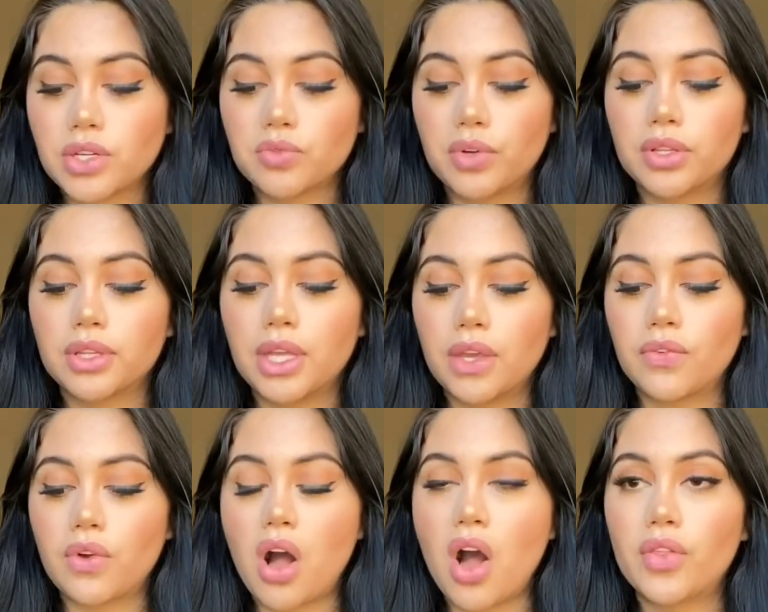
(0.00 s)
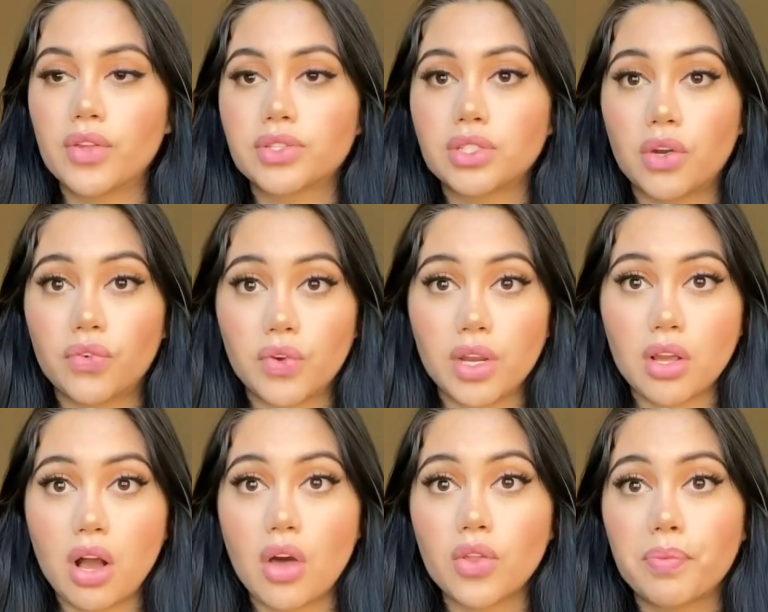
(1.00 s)
I just want to leave all the suffering,
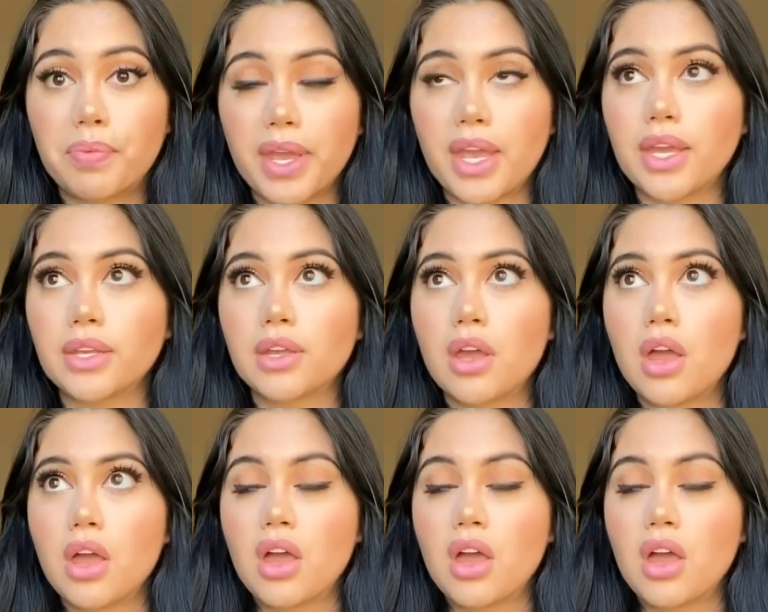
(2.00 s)
all the pain,